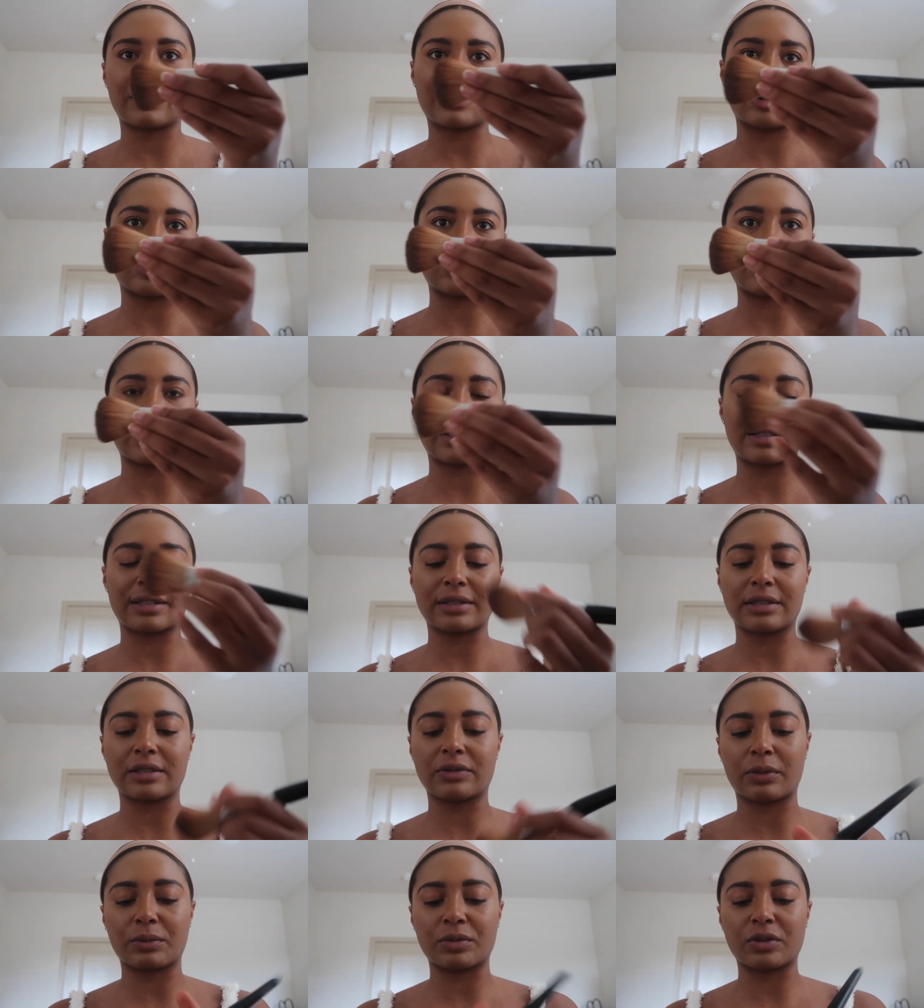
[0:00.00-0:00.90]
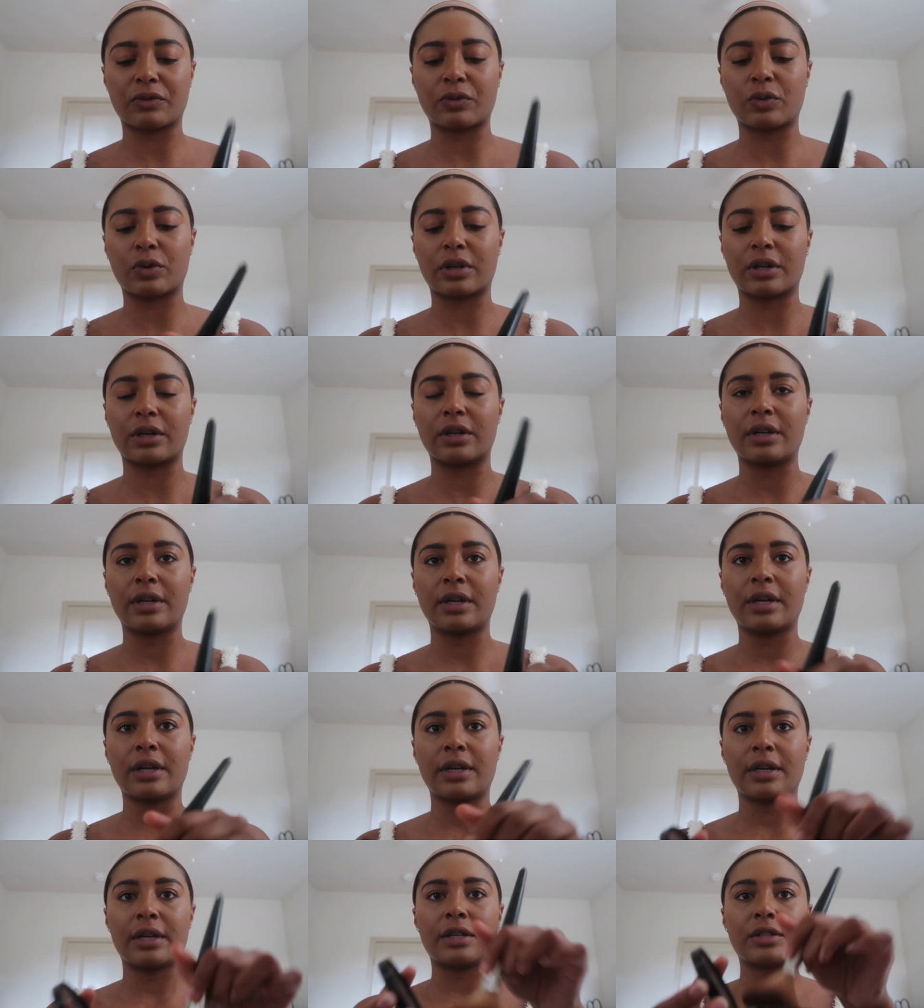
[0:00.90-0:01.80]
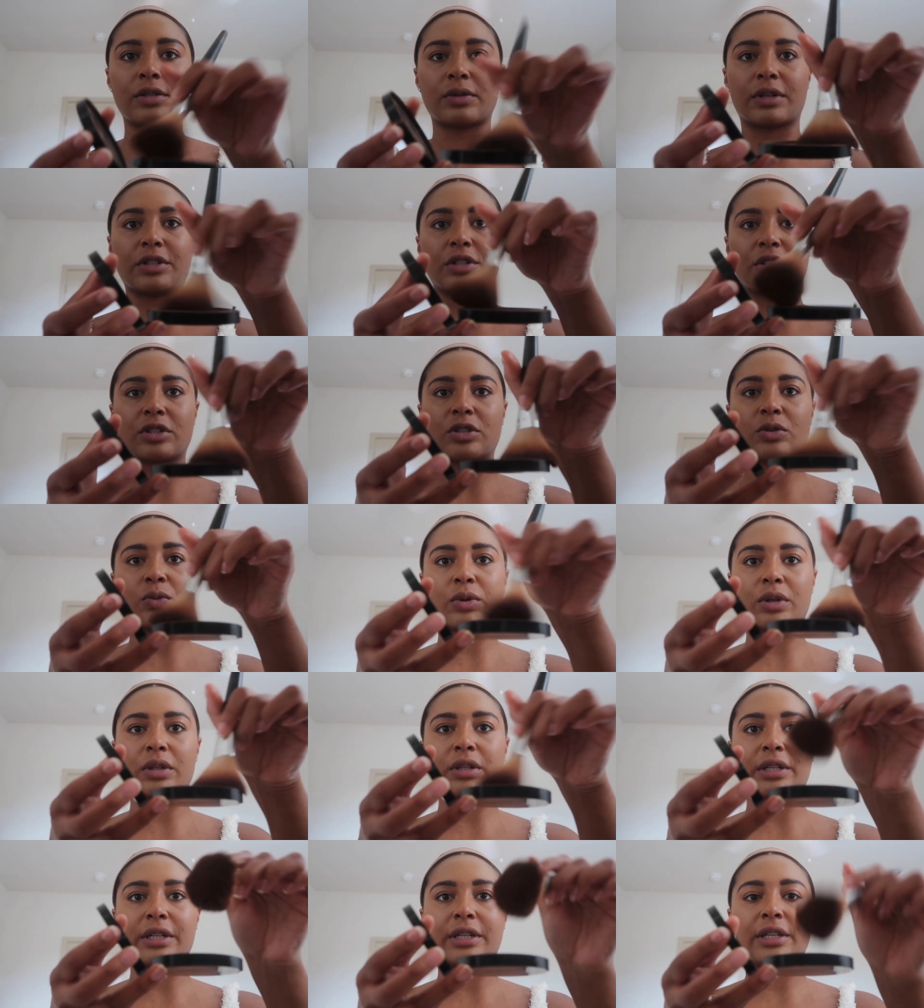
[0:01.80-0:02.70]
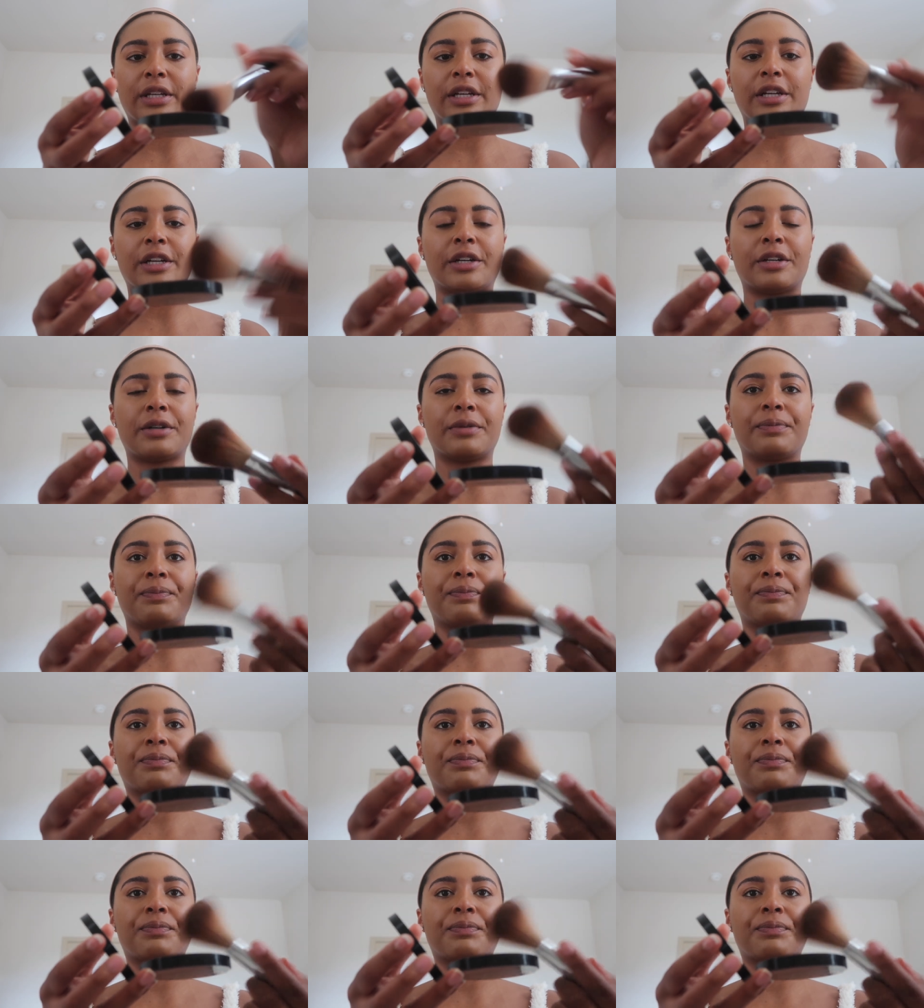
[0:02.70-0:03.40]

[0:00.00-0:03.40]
looks like this, it's from Sephora. So I just swirl it in here,